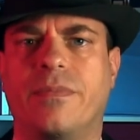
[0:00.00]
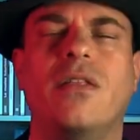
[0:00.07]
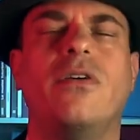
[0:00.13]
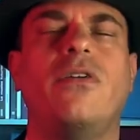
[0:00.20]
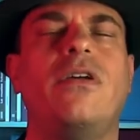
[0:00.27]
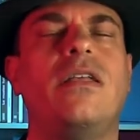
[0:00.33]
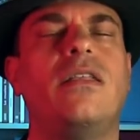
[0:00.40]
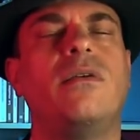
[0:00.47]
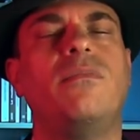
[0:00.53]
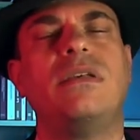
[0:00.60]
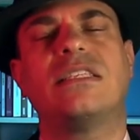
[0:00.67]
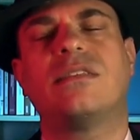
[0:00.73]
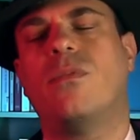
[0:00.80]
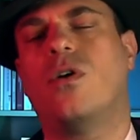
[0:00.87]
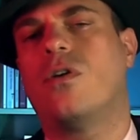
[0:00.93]
The rhythm
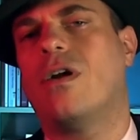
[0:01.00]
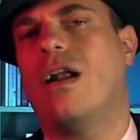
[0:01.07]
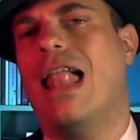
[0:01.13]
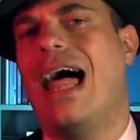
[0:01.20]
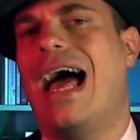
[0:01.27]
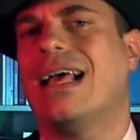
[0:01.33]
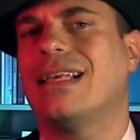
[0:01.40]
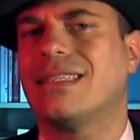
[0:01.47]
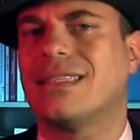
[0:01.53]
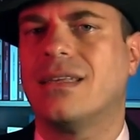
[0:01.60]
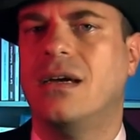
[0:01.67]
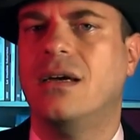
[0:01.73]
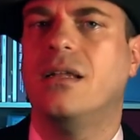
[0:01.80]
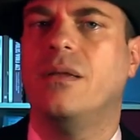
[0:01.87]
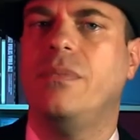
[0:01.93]
is more relaxed,
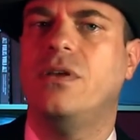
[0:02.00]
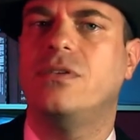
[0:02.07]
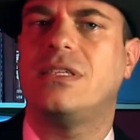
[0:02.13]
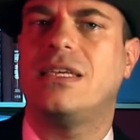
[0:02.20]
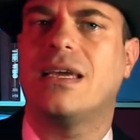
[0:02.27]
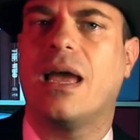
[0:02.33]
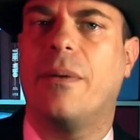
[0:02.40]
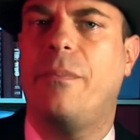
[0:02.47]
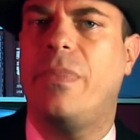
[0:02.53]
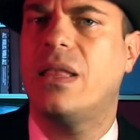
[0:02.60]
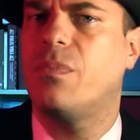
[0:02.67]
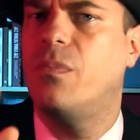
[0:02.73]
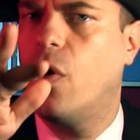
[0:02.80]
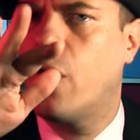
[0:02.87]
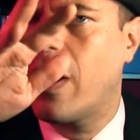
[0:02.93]
music a
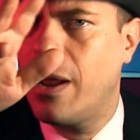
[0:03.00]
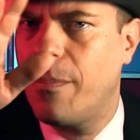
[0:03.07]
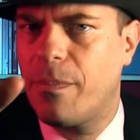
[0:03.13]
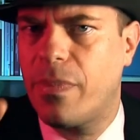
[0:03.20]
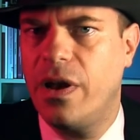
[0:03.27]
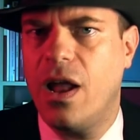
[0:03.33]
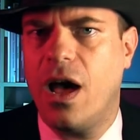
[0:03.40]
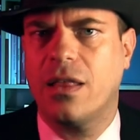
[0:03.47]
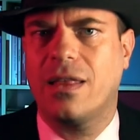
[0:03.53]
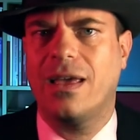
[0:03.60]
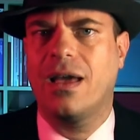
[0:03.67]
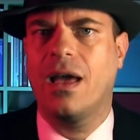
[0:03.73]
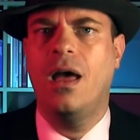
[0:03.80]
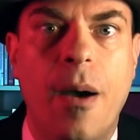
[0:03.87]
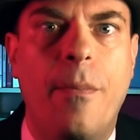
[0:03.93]
bit more hypnotic,